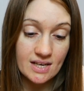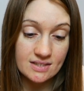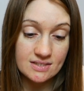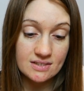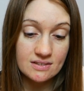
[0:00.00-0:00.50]

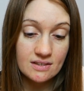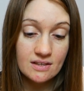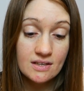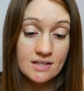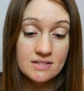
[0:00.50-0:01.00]
ended.
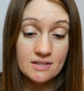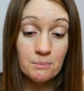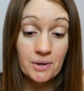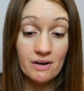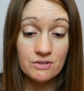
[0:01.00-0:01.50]
Some
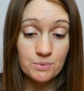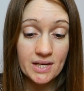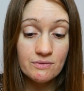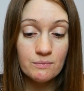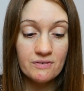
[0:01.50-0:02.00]
pirates were
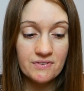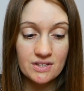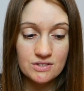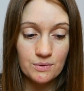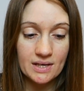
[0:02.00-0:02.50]
even
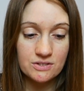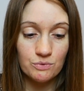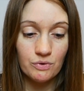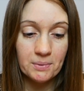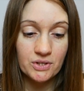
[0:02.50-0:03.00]
referred to as the
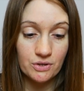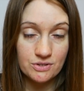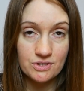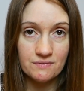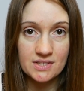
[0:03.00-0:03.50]
Robin
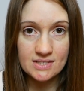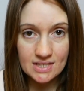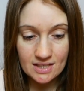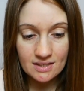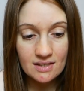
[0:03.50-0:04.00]
Hoods of the
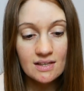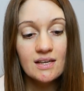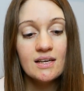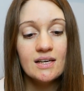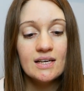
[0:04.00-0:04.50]
sea.
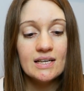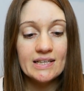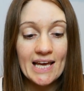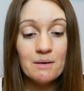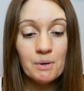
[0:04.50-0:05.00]

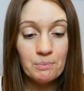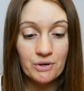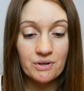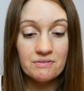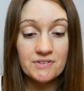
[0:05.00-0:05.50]
Name a
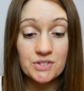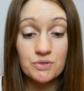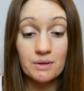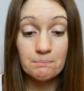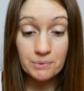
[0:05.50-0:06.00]
book
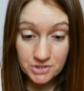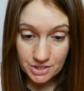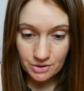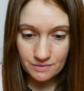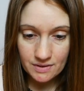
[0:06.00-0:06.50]
featuring body
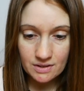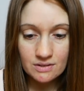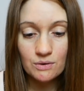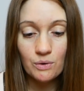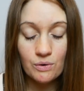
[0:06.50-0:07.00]
horror,
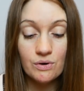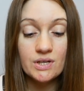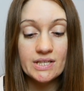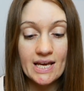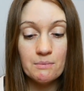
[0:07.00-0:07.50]
or
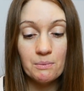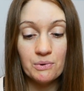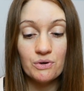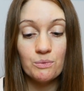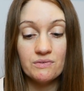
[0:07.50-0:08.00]
name a
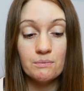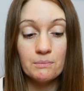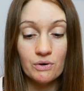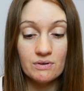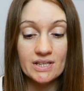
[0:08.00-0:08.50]
book with a
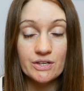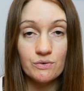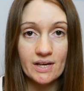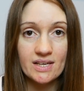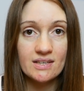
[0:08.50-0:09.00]
morally
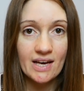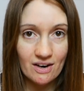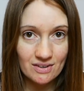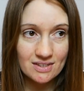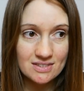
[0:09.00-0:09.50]
grey
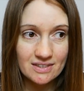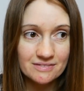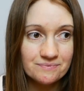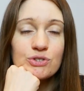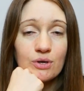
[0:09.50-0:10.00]
character.
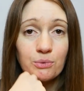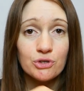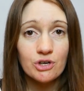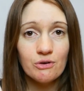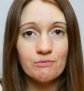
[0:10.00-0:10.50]
So I'm going to
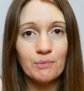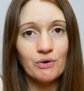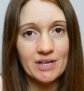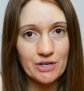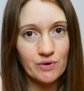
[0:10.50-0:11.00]
go with
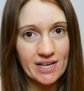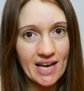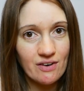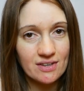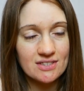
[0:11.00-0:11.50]
morally grey
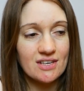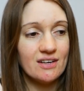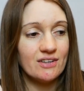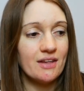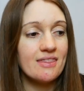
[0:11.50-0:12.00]
character,
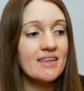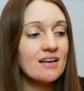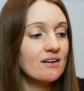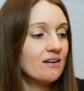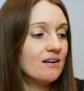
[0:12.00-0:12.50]
and I
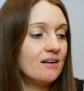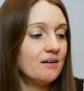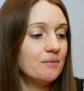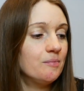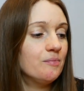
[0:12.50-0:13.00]
think
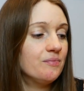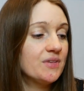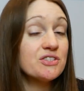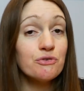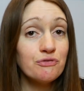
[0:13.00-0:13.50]

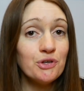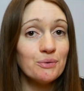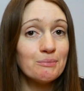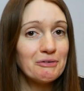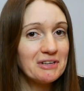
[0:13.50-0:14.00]
there's a few
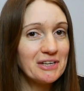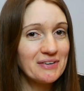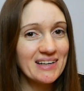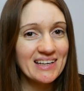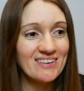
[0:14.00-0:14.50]
morally
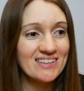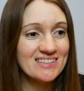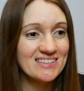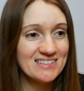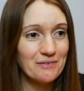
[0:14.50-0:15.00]
grey
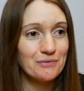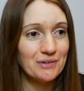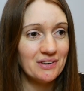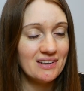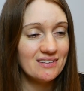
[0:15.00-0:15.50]
characters
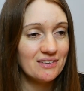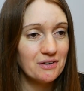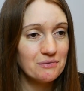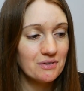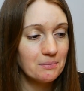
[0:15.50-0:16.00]
definitely that
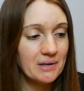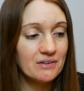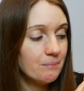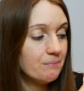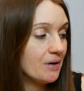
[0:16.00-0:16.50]
I've read
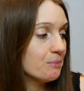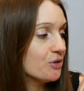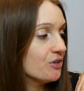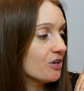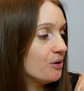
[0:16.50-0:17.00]
about. But I'm
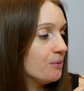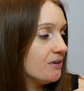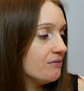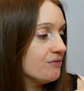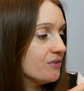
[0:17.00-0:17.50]
going to go
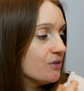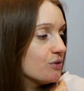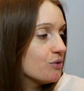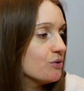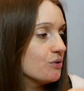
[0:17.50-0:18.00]
with
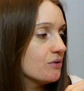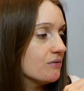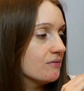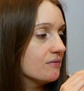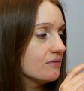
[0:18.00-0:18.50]

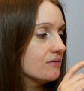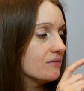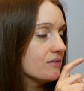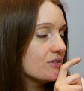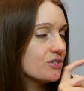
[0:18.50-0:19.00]

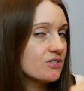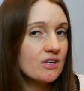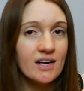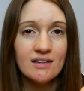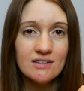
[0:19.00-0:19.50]

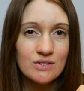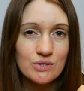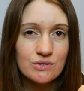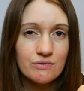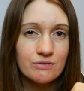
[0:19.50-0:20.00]

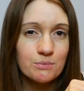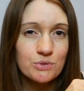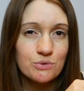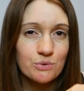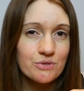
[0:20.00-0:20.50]
Silas from
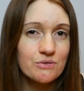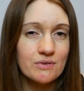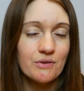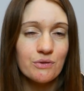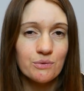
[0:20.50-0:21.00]
Sorcery
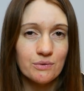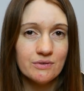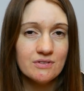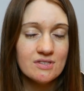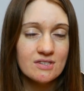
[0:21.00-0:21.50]
of
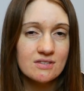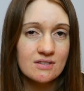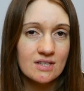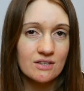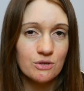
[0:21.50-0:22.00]
Thorns. I
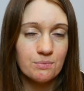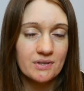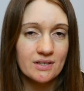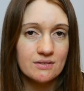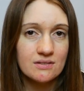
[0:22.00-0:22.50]
think you
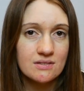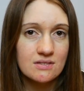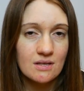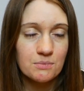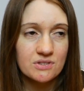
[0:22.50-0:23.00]
pronounce his
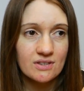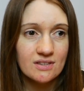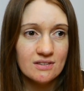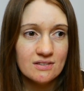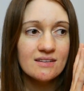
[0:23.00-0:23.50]
name
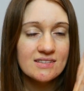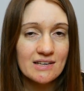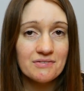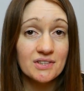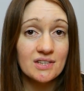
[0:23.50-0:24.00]
Silas.
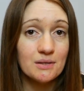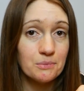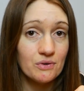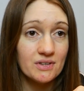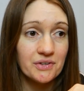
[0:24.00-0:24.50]
Definitely a
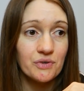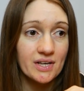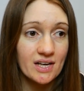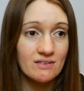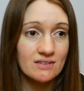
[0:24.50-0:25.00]
morally grey
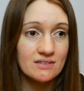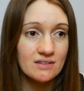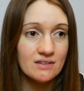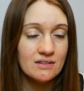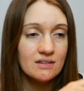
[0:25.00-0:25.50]
character.